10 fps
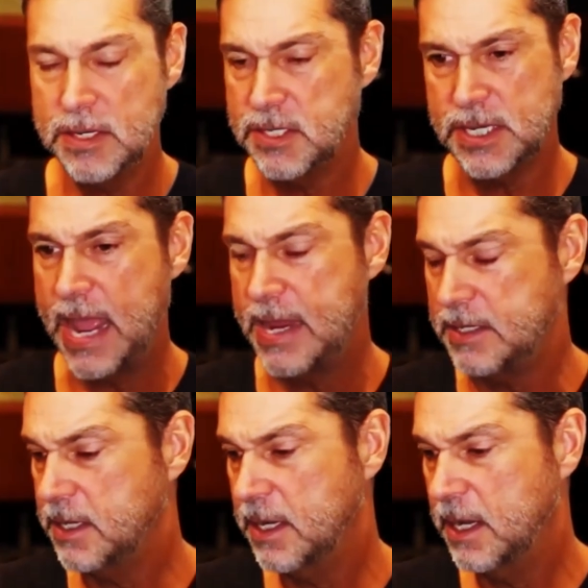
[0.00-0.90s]

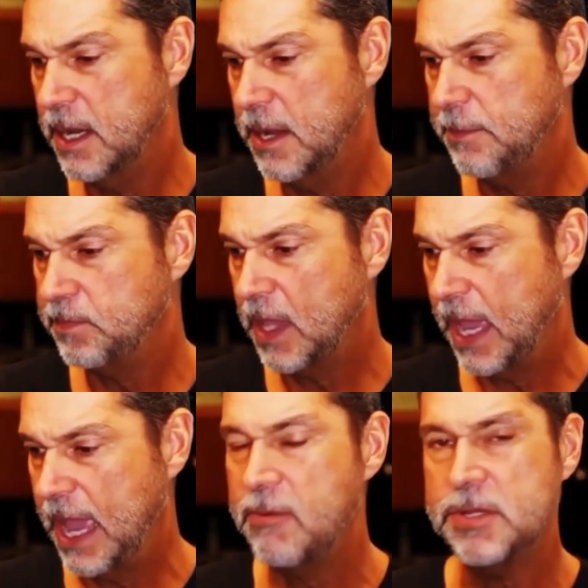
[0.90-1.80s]
understand
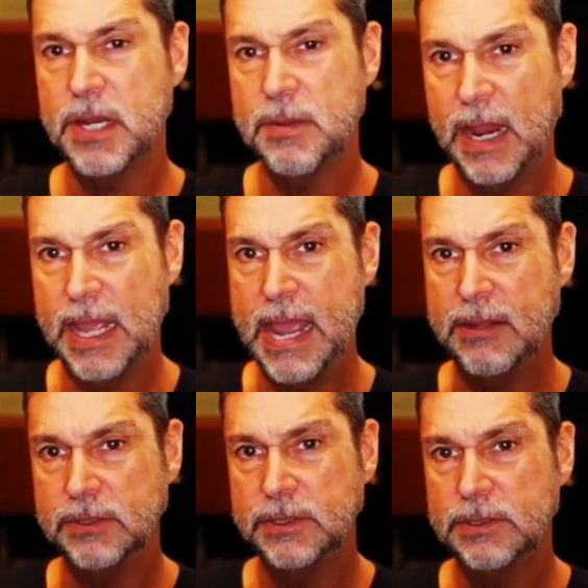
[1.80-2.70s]
how it's going to play
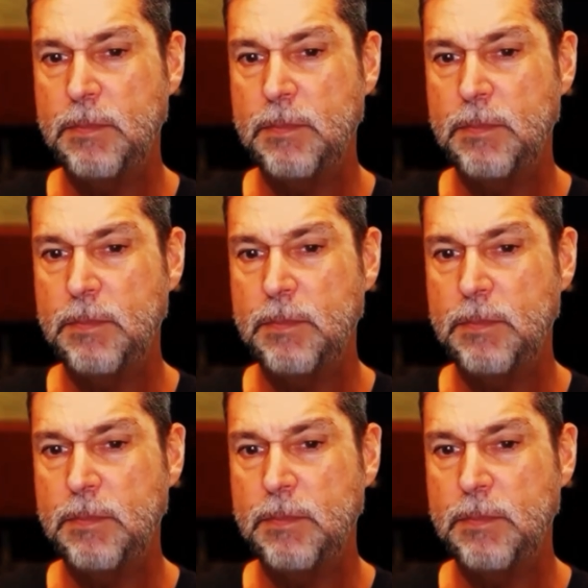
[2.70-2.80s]
out,